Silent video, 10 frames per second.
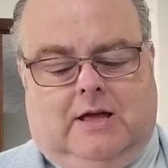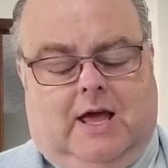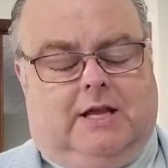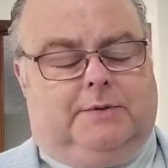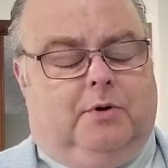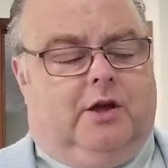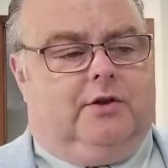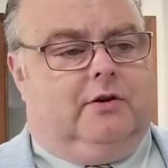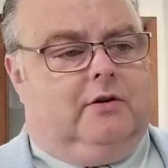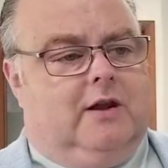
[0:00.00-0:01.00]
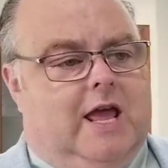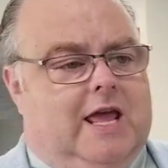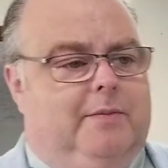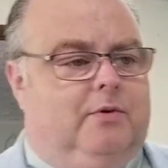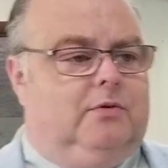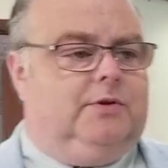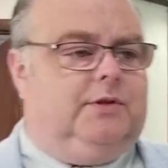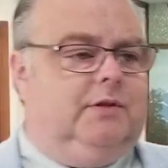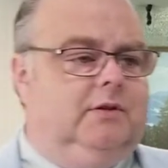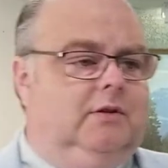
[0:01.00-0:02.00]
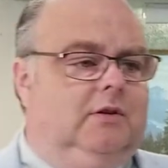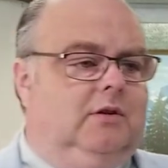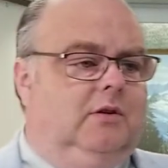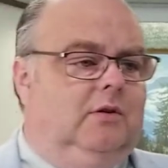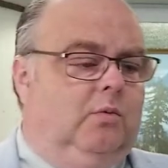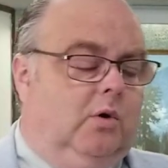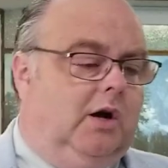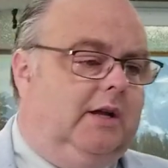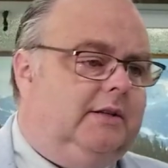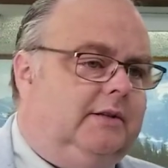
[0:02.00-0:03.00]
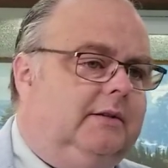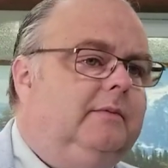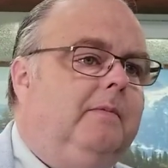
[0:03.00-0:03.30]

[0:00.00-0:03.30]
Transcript: And his brother Abel's was.